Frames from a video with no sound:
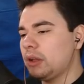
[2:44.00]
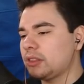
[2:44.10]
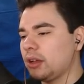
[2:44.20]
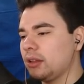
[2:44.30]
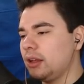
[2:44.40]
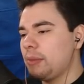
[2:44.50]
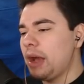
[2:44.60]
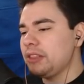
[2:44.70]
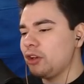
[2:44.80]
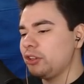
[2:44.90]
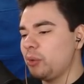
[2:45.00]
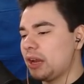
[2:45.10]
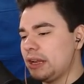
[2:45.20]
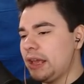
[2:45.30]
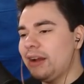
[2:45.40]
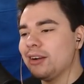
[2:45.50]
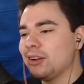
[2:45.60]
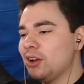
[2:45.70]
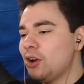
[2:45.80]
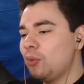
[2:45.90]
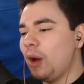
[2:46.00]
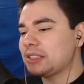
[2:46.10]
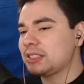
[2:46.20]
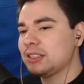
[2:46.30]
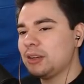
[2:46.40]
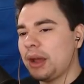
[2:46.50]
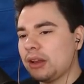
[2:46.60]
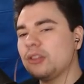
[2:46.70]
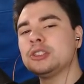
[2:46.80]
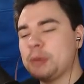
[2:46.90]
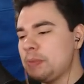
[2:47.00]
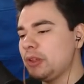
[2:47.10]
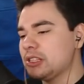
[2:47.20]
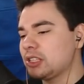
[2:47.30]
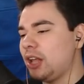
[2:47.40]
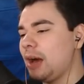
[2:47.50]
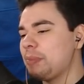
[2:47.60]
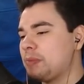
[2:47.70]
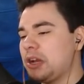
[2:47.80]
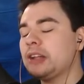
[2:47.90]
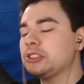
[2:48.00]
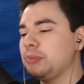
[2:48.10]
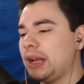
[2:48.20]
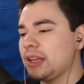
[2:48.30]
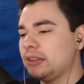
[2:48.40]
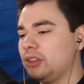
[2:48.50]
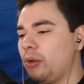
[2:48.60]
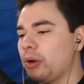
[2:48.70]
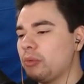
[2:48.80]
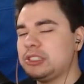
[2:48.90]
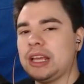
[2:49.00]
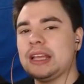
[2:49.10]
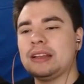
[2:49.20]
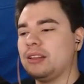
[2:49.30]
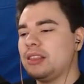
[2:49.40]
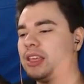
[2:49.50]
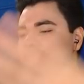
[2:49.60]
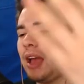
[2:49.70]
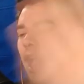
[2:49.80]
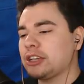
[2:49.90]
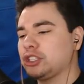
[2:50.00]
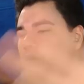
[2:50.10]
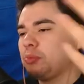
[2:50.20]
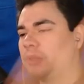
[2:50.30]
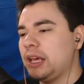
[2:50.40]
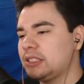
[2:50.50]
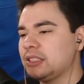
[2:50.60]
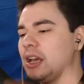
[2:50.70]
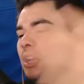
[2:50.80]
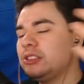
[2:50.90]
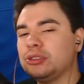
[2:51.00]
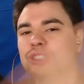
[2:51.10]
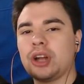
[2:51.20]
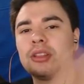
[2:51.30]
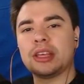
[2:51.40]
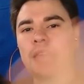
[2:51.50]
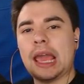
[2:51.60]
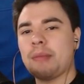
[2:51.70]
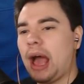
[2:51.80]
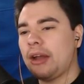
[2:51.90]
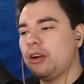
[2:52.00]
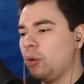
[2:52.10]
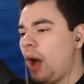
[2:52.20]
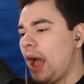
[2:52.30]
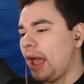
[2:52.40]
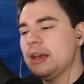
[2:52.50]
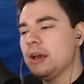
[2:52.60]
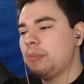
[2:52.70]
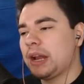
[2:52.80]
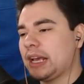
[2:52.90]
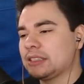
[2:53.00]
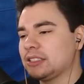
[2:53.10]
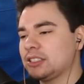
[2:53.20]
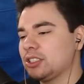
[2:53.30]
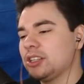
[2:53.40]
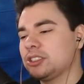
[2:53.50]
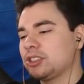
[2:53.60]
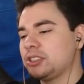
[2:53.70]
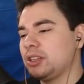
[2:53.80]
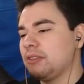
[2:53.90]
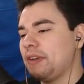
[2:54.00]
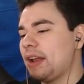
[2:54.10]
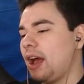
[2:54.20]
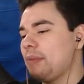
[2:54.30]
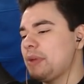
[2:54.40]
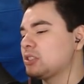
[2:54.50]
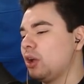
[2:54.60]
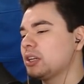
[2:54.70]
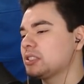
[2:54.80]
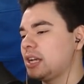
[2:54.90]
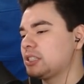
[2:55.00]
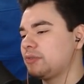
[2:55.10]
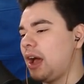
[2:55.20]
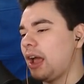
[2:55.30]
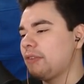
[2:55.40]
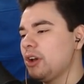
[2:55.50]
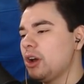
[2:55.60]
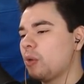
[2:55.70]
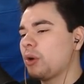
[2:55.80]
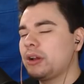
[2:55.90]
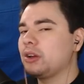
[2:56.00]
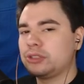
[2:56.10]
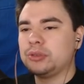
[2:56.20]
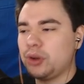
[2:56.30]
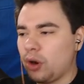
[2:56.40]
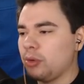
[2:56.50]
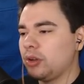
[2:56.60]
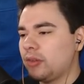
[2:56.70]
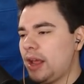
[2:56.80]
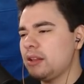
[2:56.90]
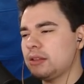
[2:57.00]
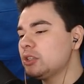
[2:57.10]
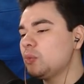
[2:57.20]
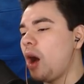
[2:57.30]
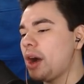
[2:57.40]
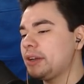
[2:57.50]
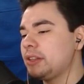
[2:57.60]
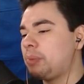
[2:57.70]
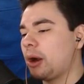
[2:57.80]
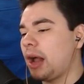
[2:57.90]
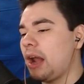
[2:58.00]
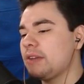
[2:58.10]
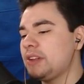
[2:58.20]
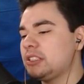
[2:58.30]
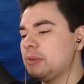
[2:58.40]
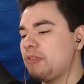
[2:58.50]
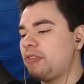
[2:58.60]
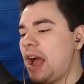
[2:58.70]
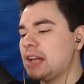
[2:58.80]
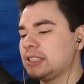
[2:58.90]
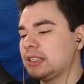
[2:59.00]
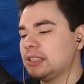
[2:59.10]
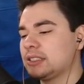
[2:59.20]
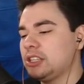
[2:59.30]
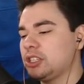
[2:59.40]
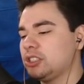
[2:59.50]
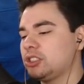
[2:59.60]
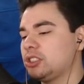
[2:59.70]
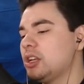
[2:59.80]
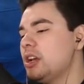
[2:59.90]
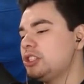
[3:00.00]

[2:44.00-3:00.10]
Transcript: what the? Am I the only one in here? What? Wait, no, there's people in this lobby, but not too many, and no one was in the actual place to start the game. I don't know why, but I guess this is a good start to the event. I mean, as long as I survive, we're gonna go to a normal, right? It's a walk in the park. I don't even need to be fast at this. I just could just